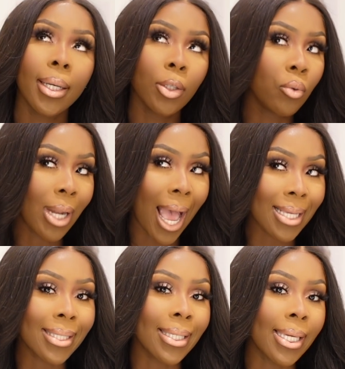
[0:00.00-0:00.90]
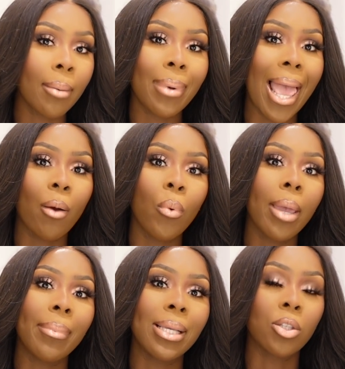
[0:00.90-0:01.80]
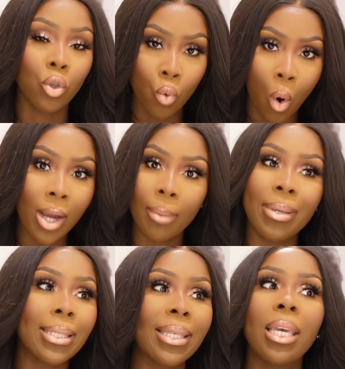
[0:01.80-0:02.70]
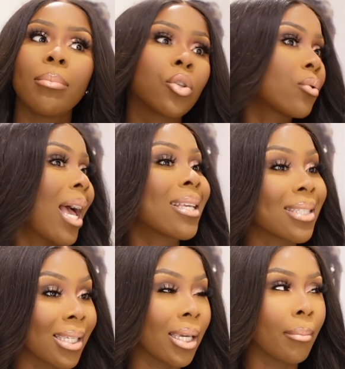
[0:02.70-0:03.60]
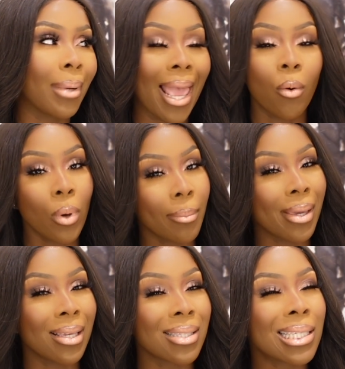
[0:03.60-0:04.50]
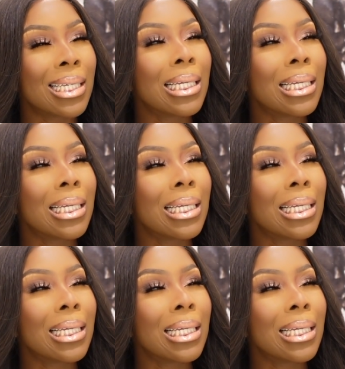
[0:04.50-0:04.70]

You're not seeing black women's. You want to be seen, but you're not seeing black women's.